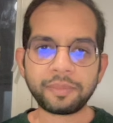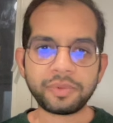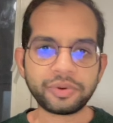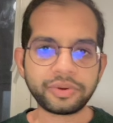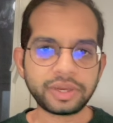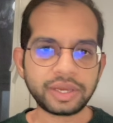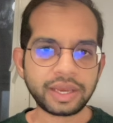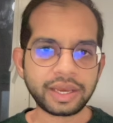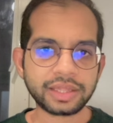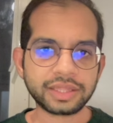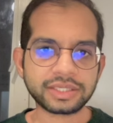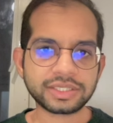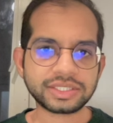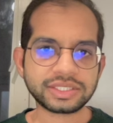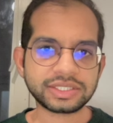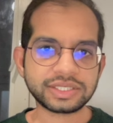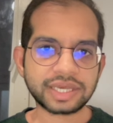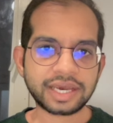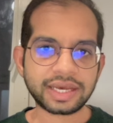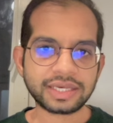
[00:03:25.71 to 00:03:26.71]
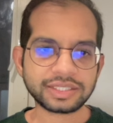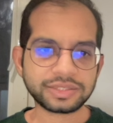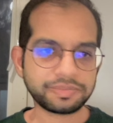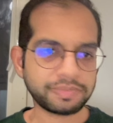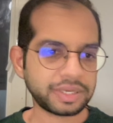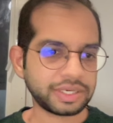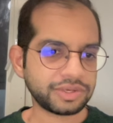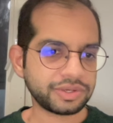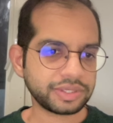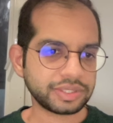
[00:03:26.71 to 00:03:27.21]
looking at this SaaS
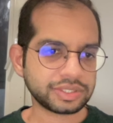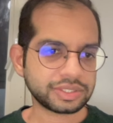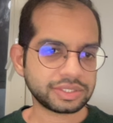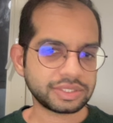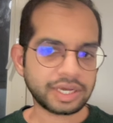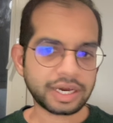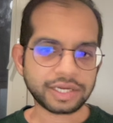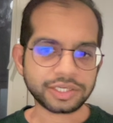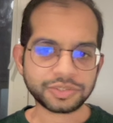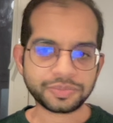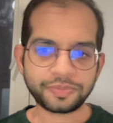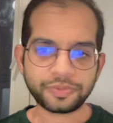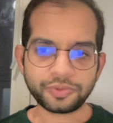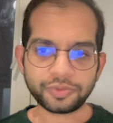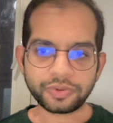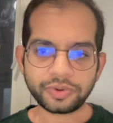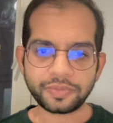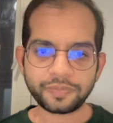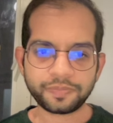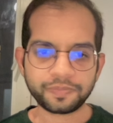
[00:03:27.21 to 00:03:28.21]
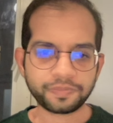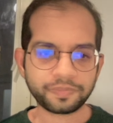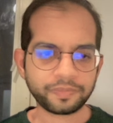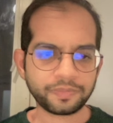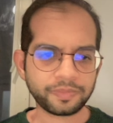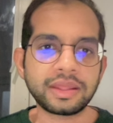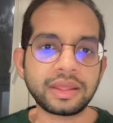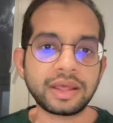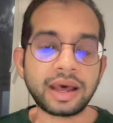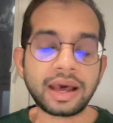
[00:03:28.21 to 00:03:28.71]
metrics dashboard.
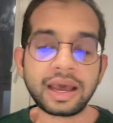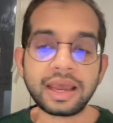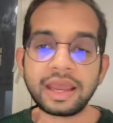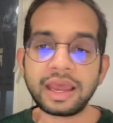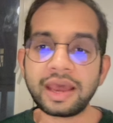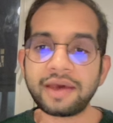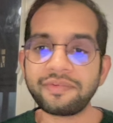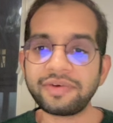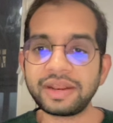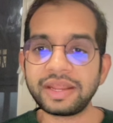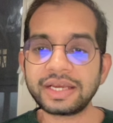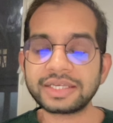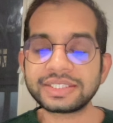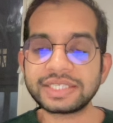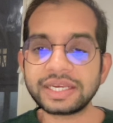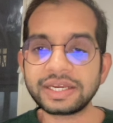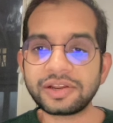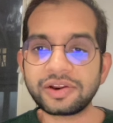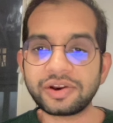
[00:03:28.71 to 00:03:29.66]
I have an exec